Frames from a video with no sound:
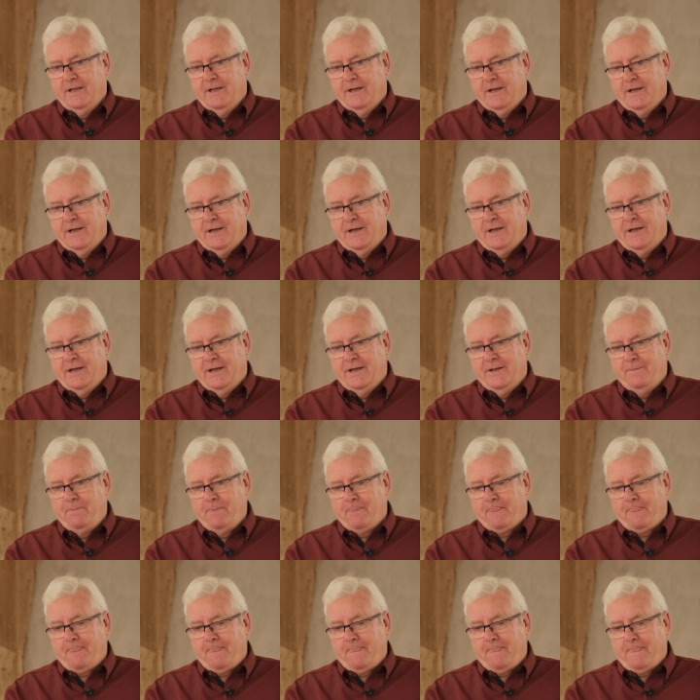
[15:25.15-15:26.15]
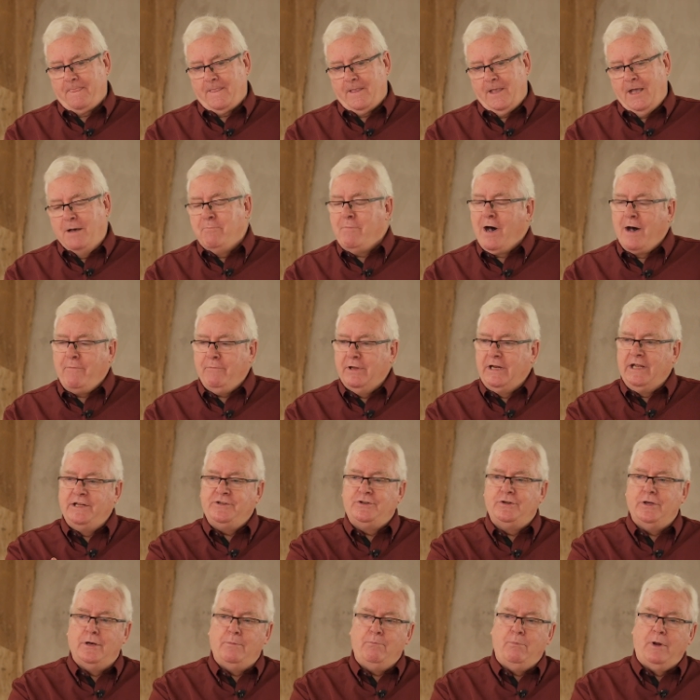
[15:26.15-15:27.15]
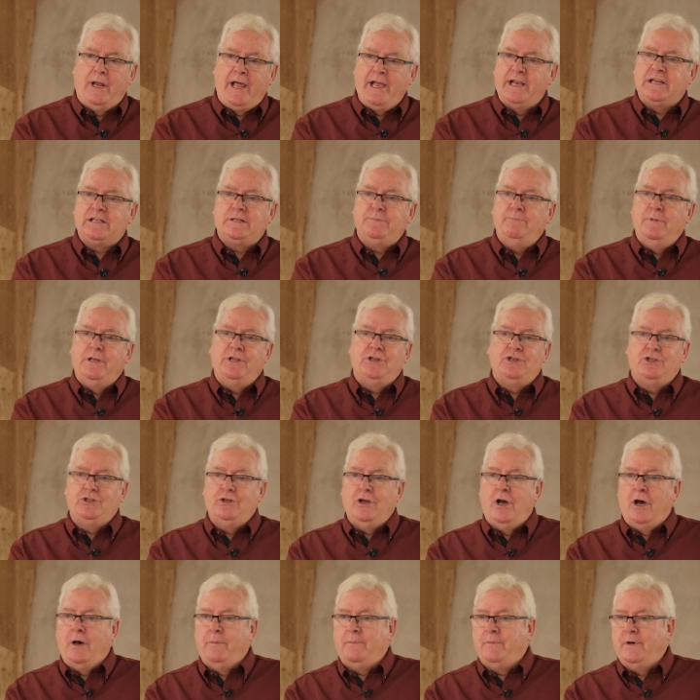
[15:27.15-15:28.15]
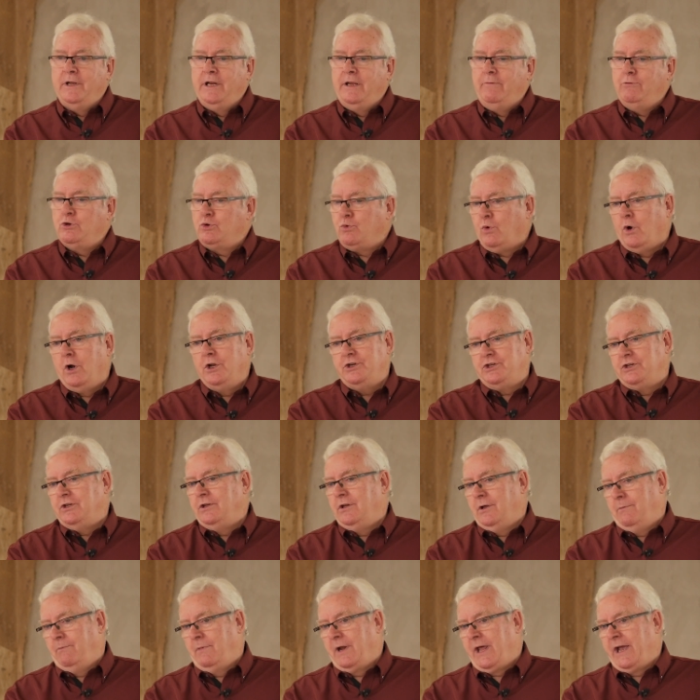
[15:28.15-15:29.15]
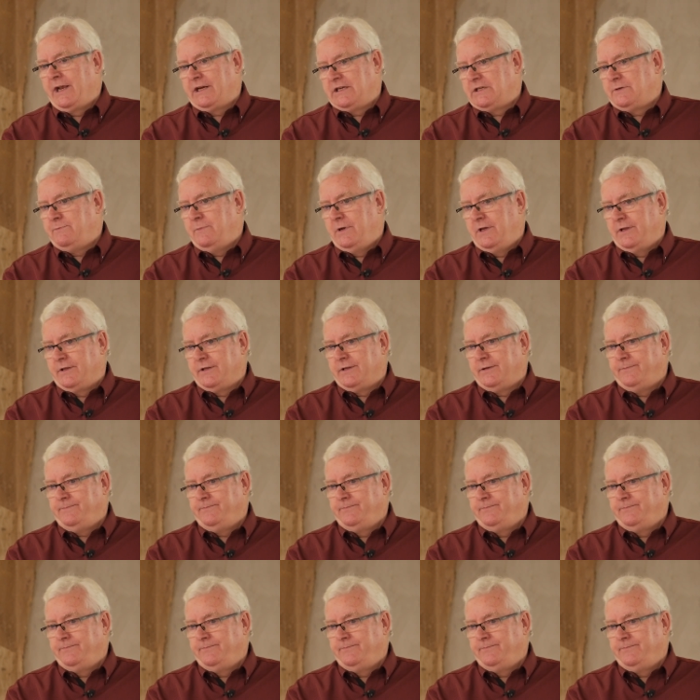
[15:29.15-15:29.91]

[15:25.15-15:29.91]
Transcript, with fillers: Uh, a man went into a blacksmith shop and he was watching the blacksmith.